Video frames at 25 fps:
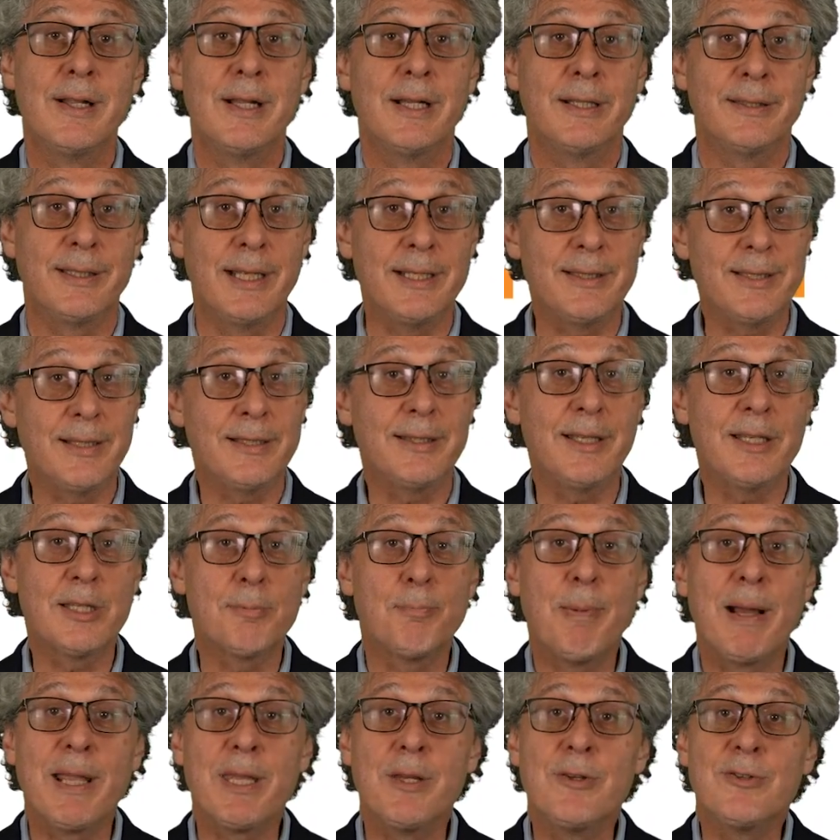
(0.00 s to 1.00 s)
They did this
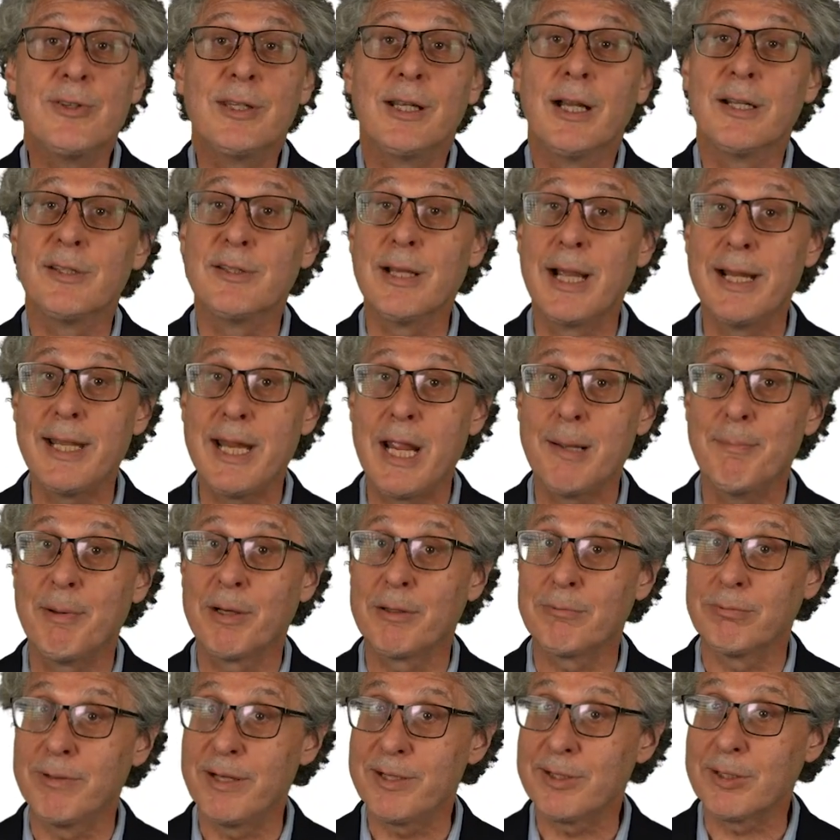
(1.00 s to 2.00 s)
by using a
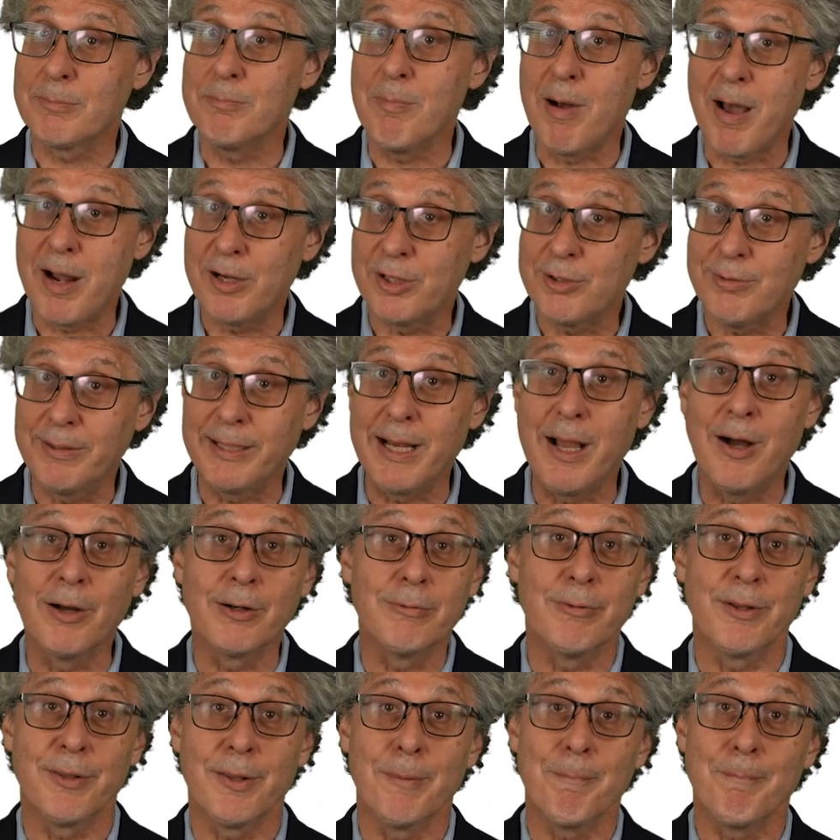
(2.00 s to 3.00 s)
dynamic risk monitoring
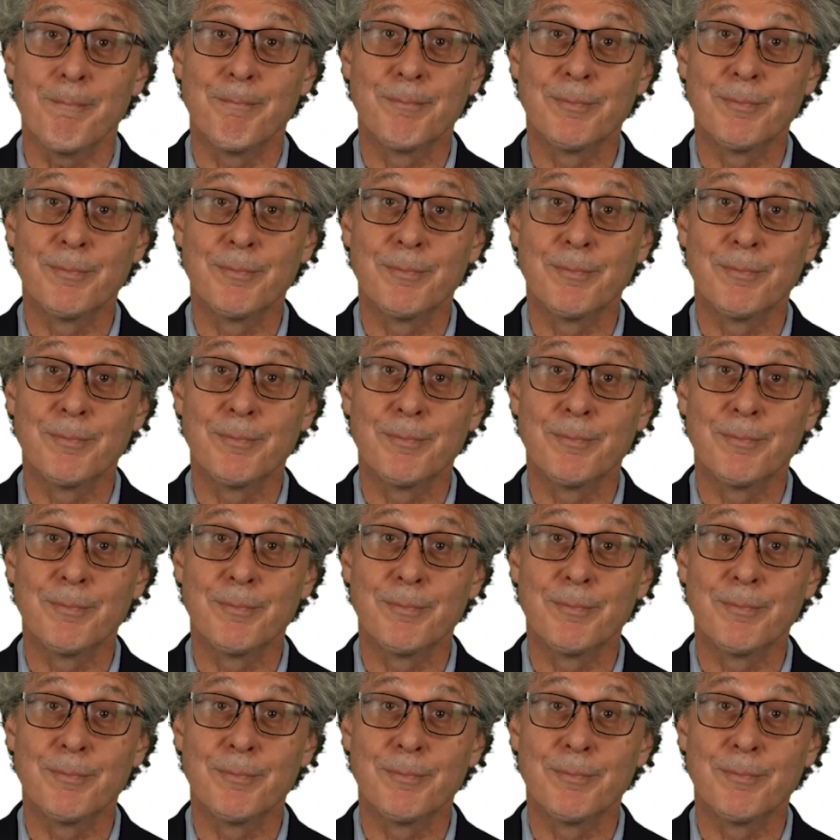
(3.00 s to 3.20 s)
algorithm.